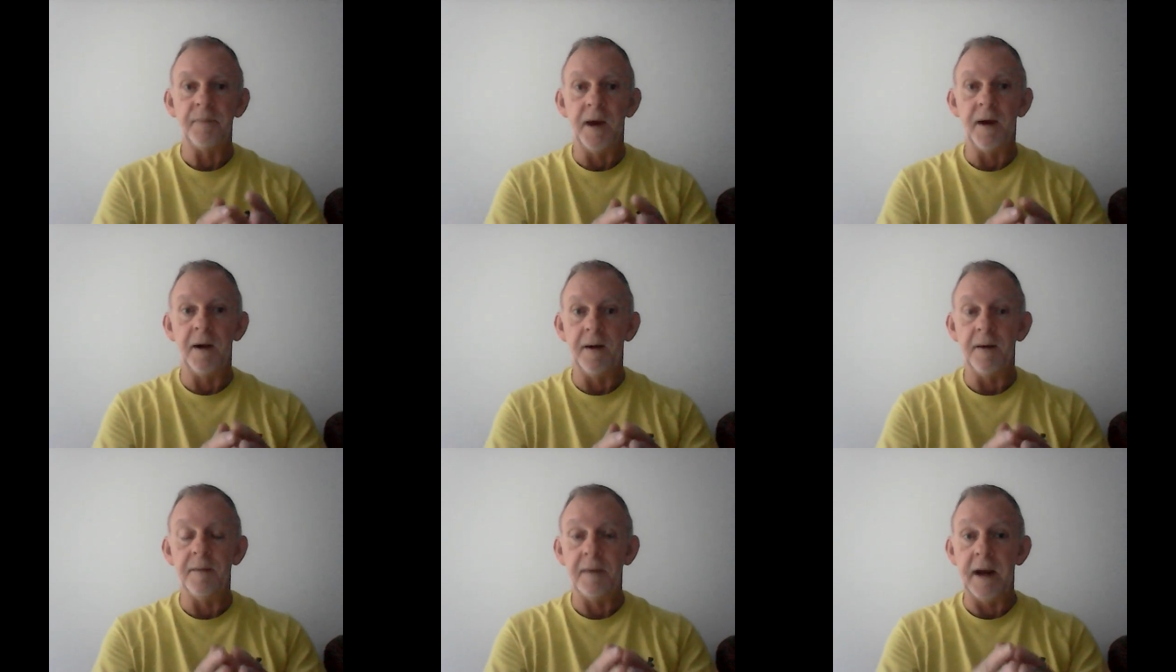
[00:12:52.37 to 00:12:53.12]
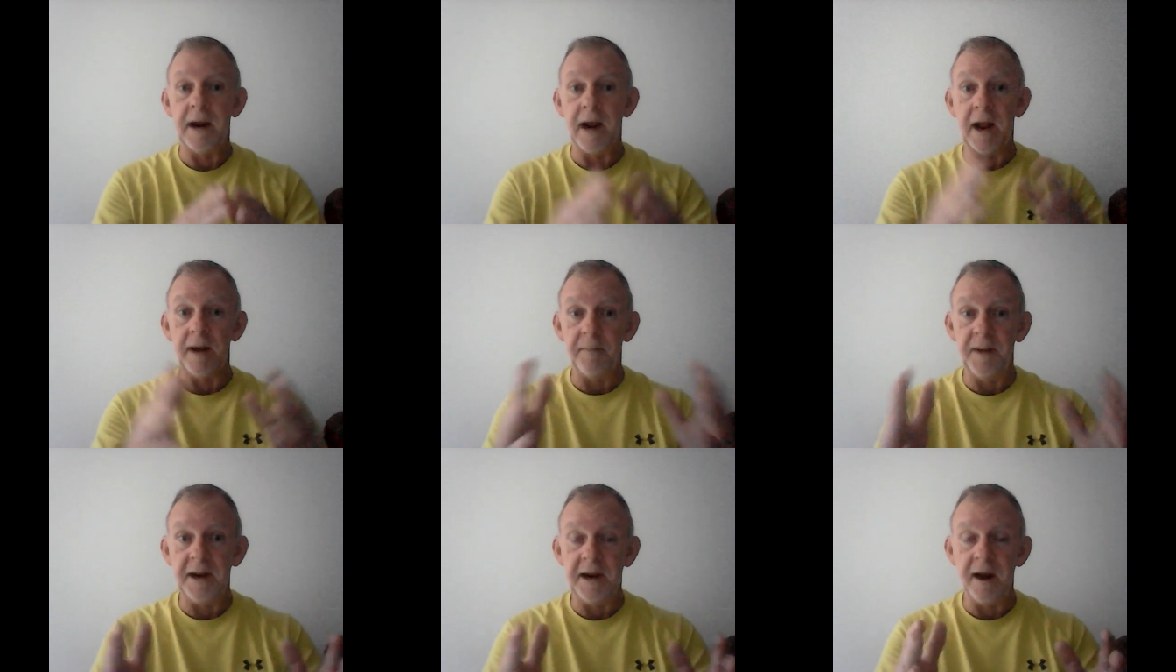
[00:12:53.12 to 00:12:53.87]
uh, I got to
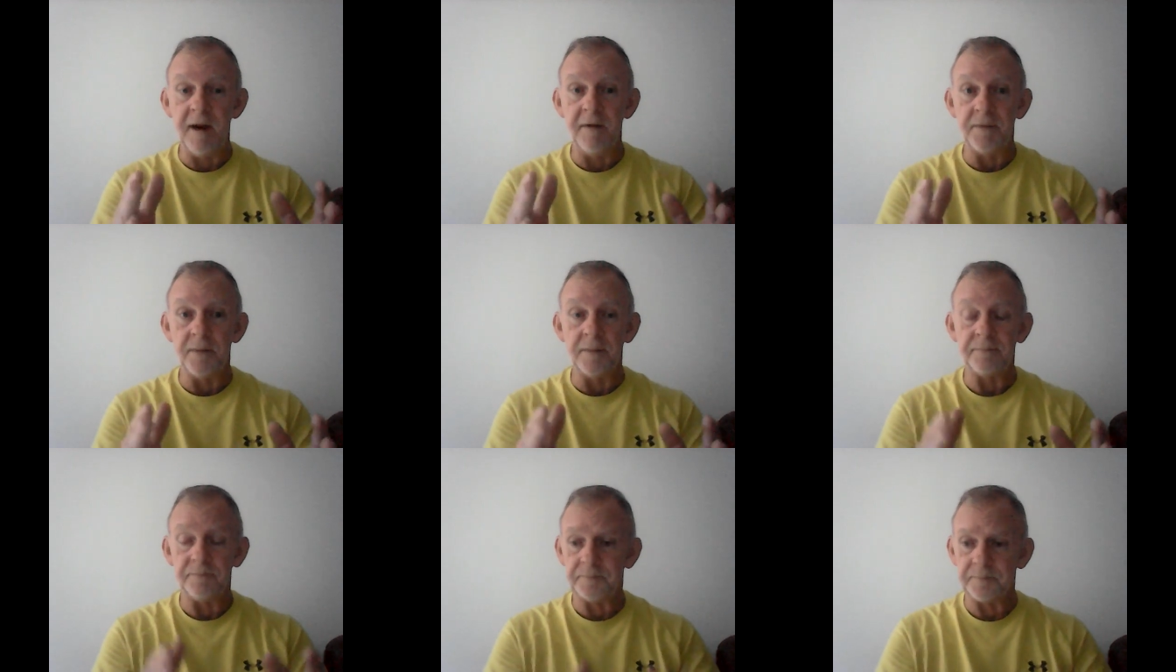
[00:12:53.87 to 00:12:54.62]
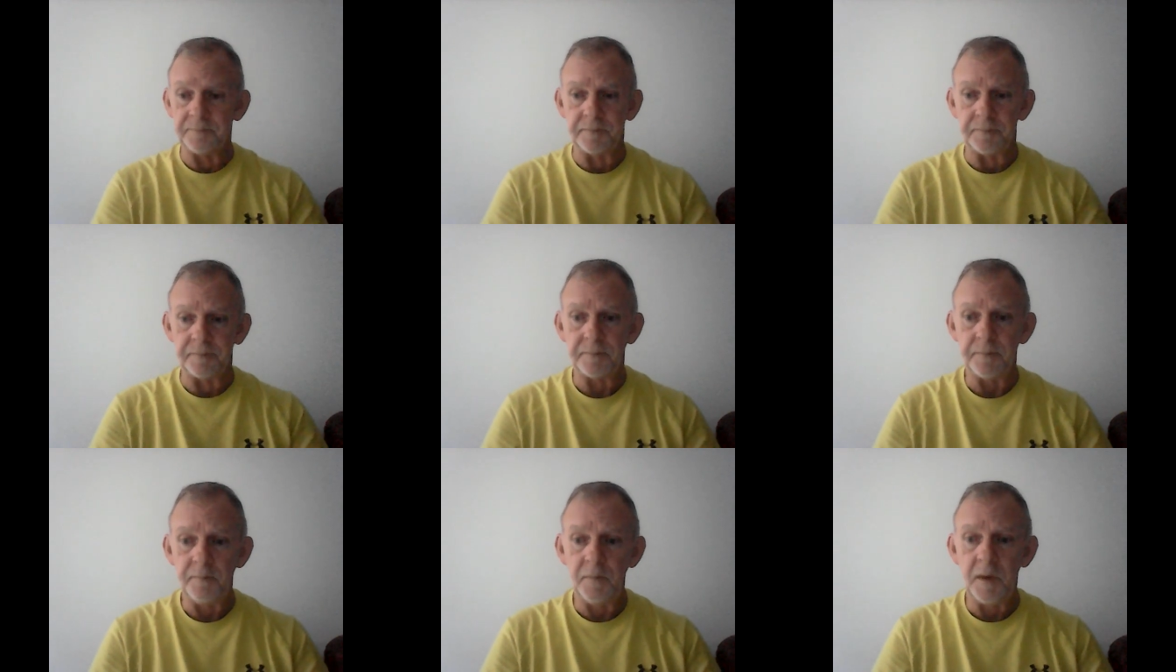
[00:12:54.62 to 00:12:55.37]
be careful
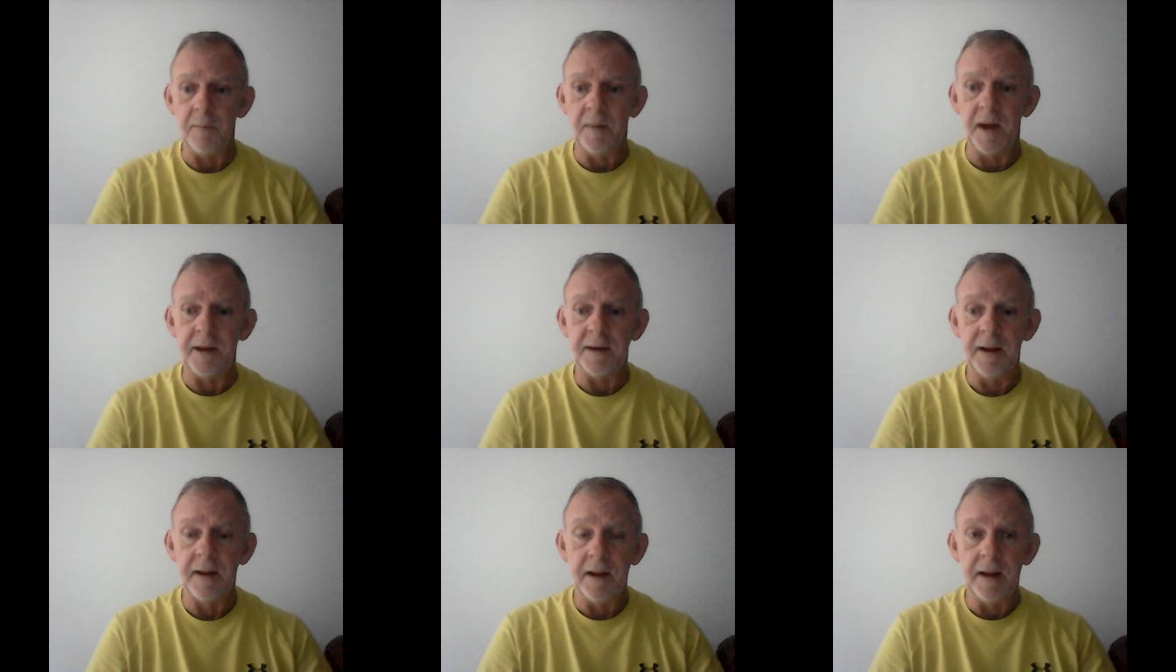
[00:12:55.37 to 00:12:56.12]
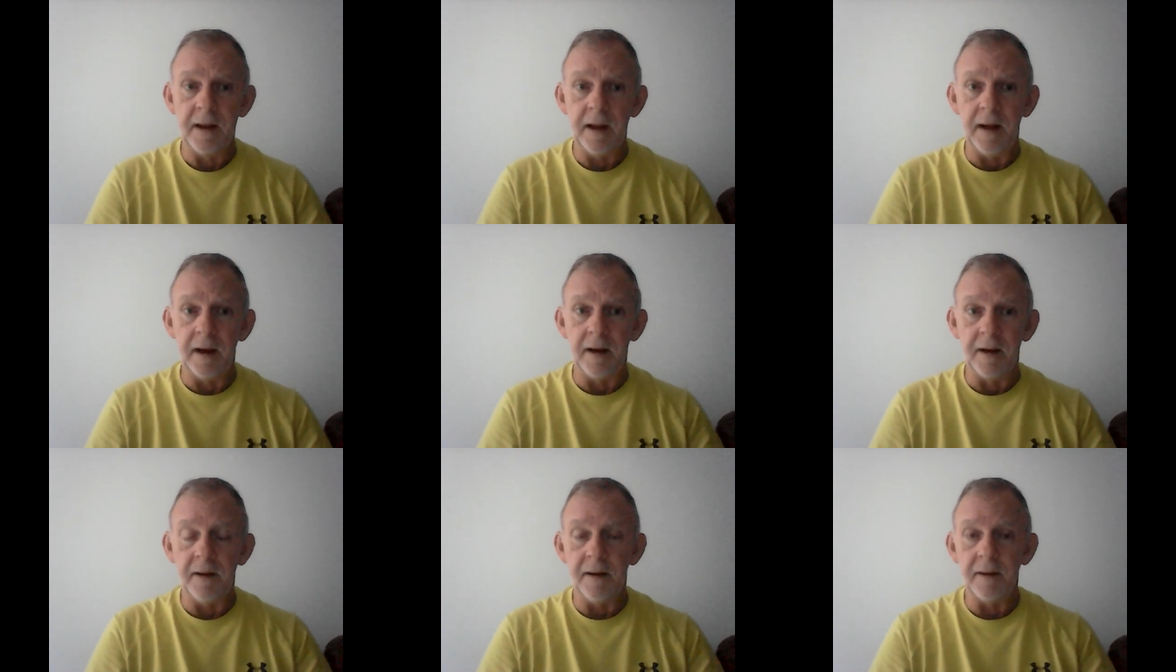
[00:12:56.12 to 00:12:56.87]
but
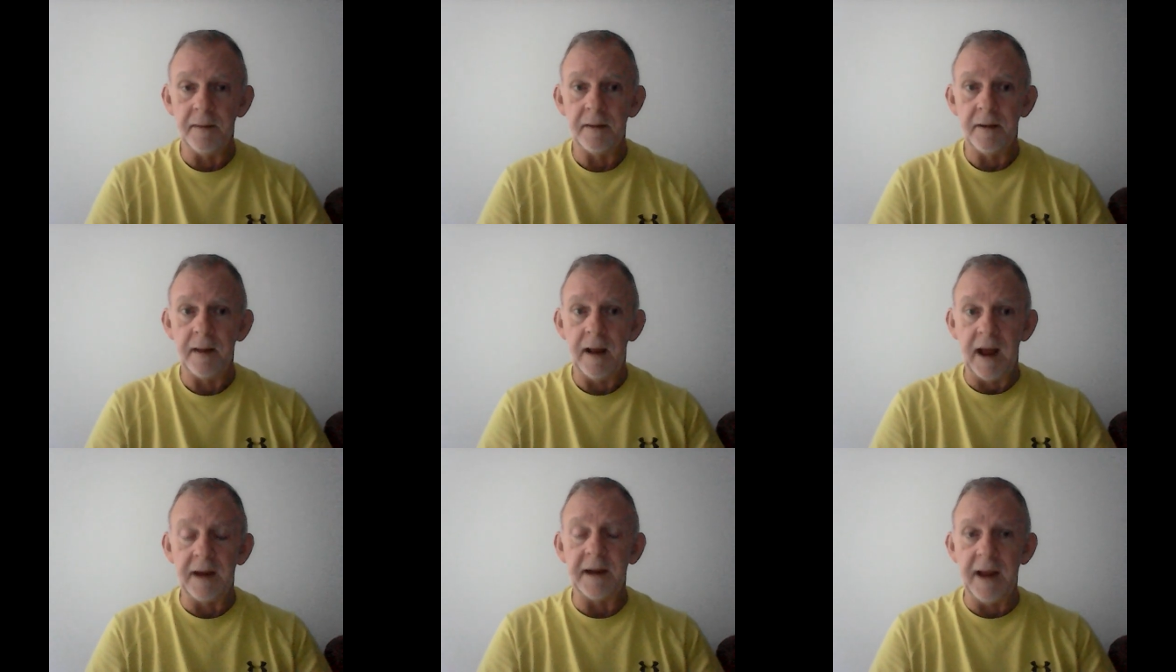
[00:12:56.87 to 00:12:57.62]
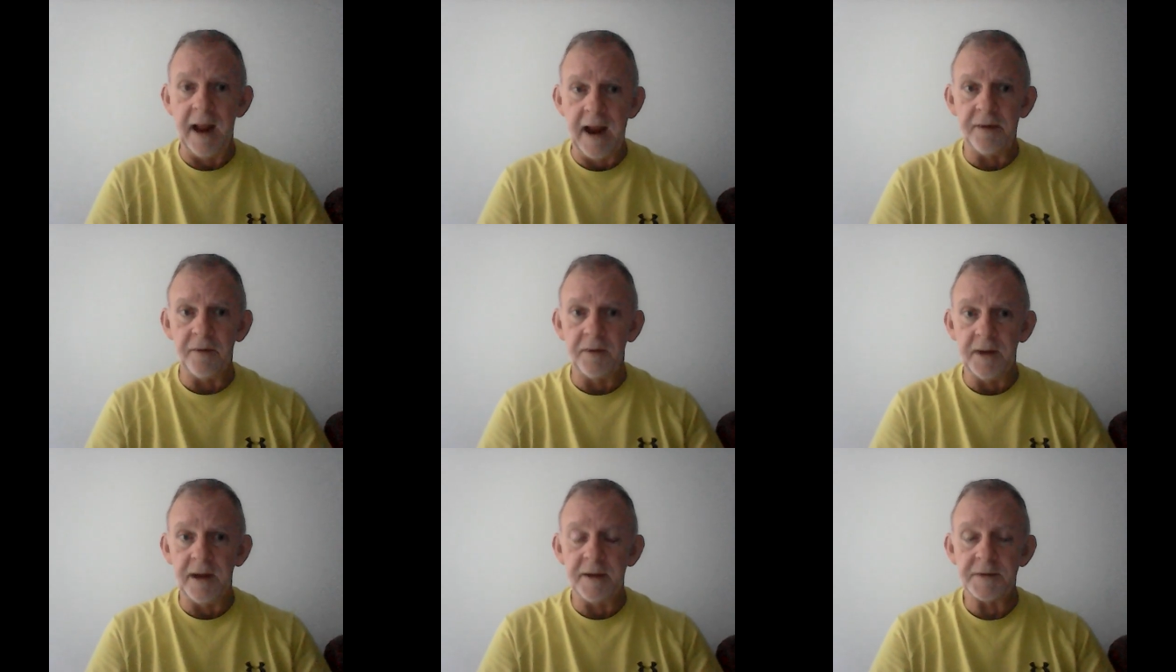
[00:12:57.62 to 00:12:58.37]
uh, I can handle
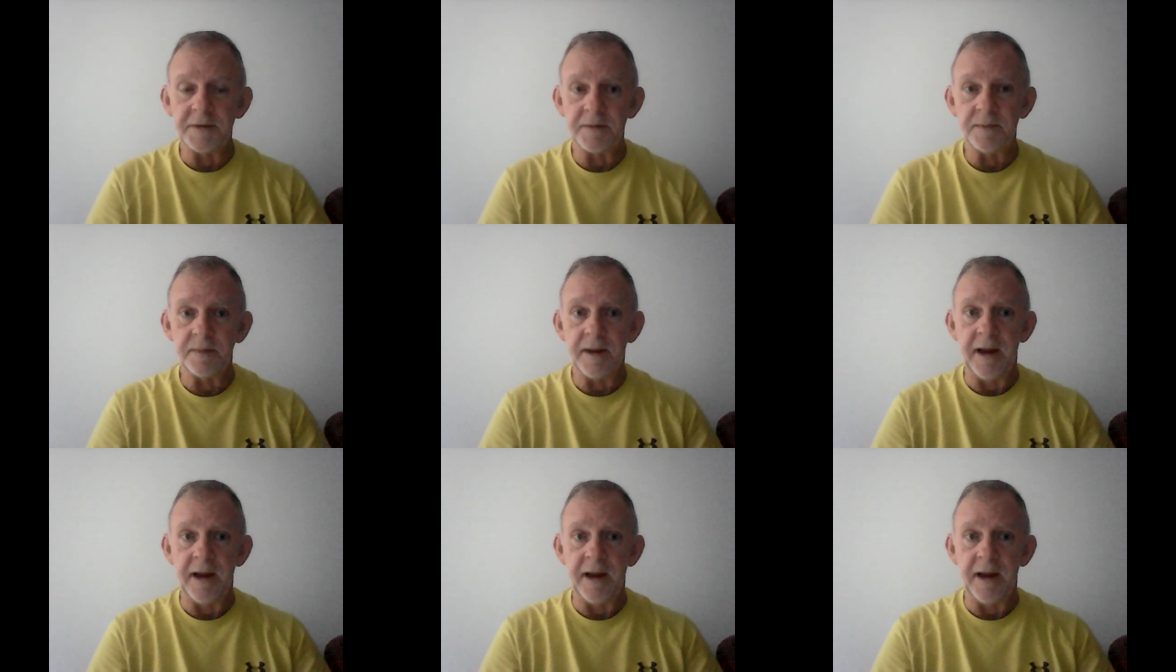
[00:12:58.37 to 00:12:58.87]
this.